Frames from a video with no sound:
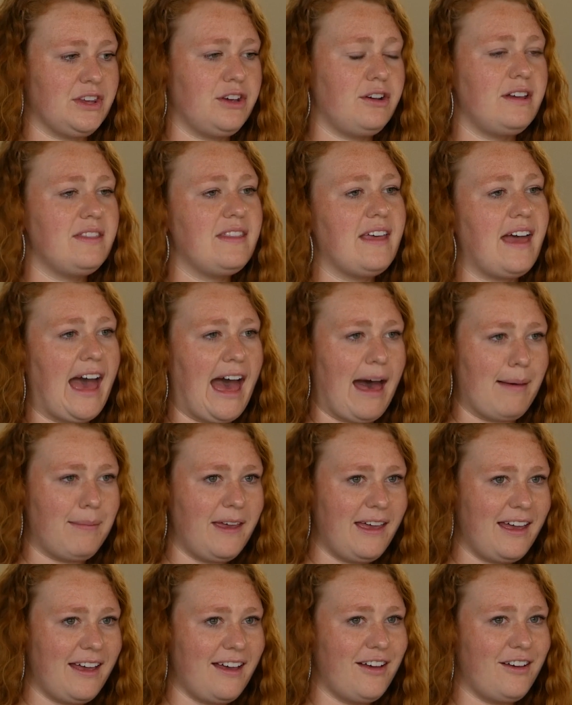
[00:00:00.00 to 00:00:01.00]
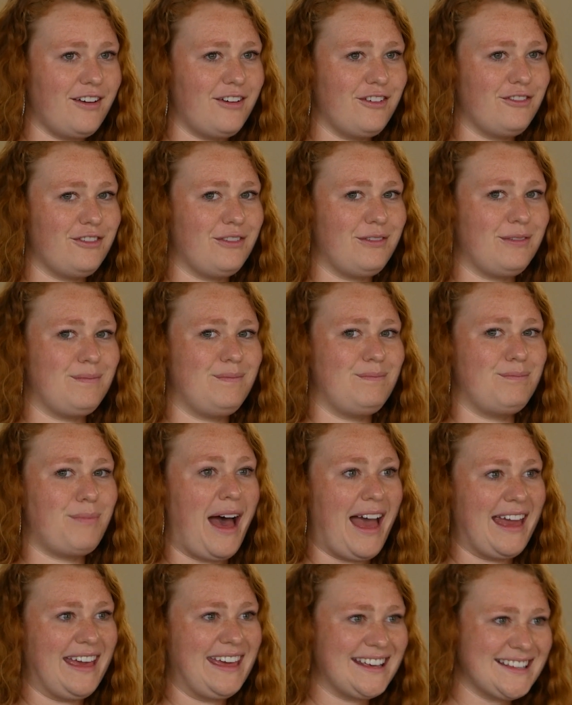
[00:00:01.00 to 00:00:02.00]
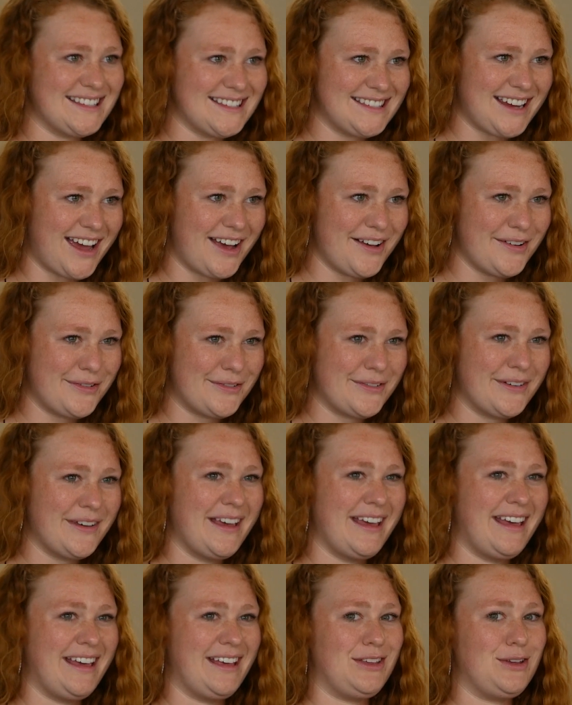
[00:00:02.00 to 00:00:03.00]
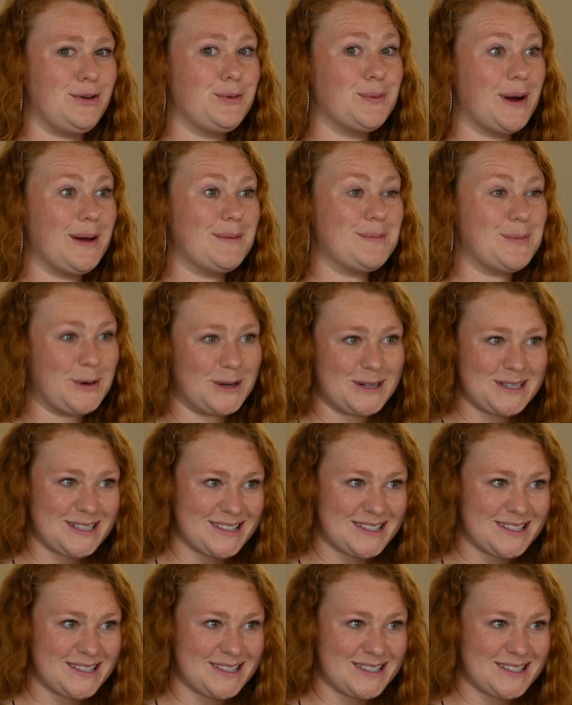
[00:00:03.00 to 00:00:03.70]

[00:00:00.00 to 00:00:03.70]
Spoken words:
you're in the habit of buying stuff, you want more